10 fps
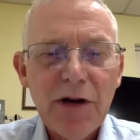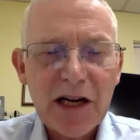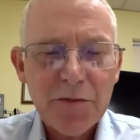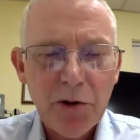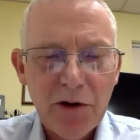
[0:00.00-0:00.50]

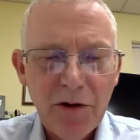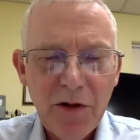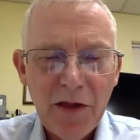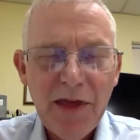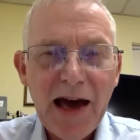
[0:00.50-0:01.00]
Expert,
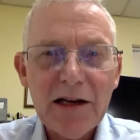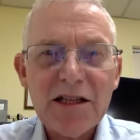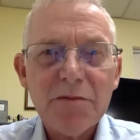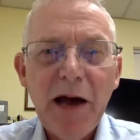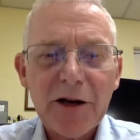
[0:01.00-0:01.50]
that that
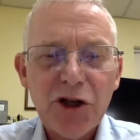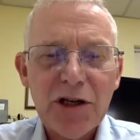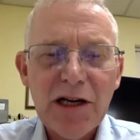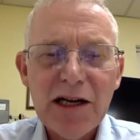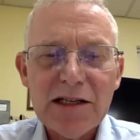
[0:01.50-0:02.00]

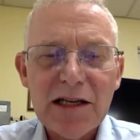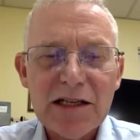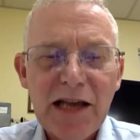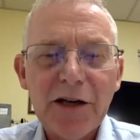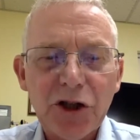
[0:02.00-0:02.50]
inspection is
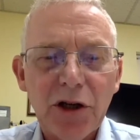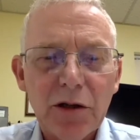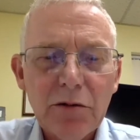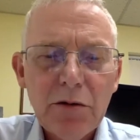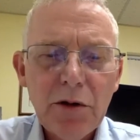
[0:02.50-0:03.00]

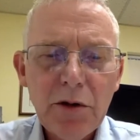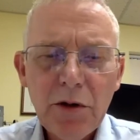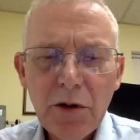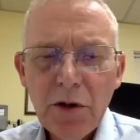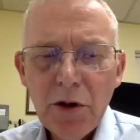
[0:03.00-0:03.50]
essential
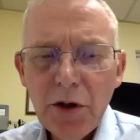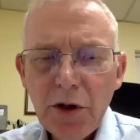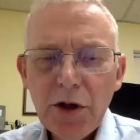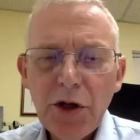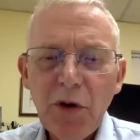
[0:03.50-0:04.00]

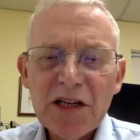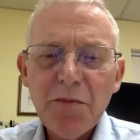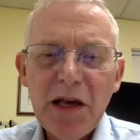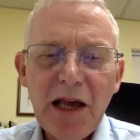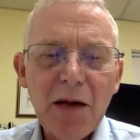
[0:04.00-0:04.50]
to us
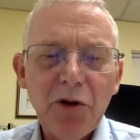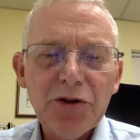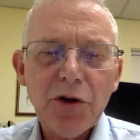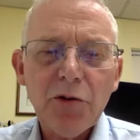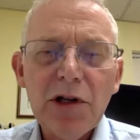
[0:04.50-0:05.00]
being able
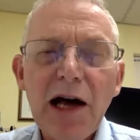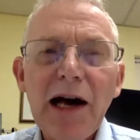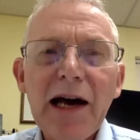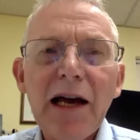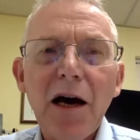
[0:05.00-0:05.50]
to
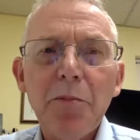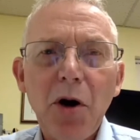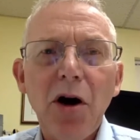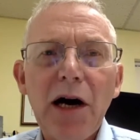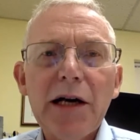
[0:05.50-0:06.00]
rely
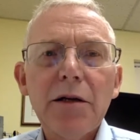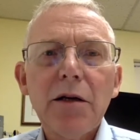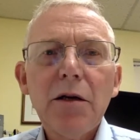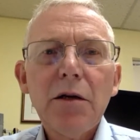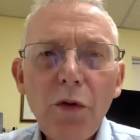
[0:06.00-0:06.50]
upon
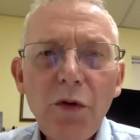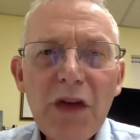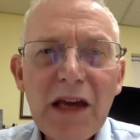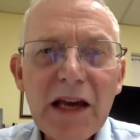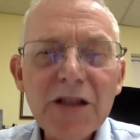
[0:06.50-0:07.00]

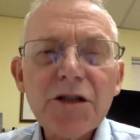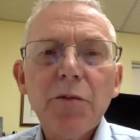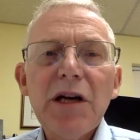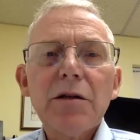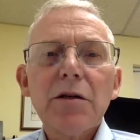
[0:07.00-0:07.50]
the
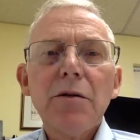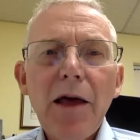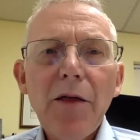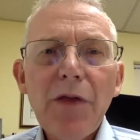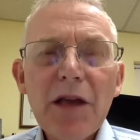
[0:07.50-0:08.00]
instrument
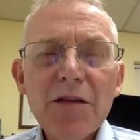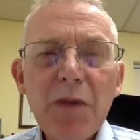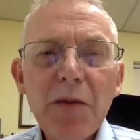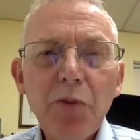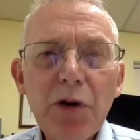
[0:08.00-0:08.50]
that is
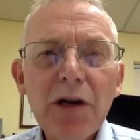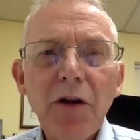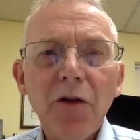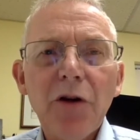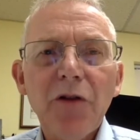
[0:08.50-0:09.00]
being put
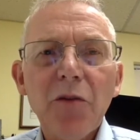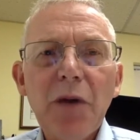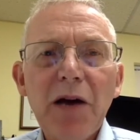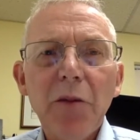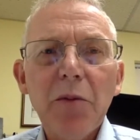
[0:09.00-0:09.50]
into service
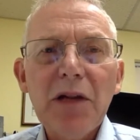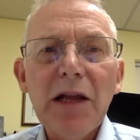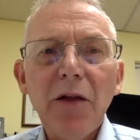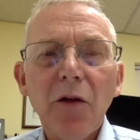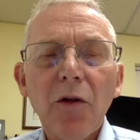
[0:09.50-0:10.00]
by the
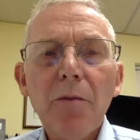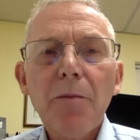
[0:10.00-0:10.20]
police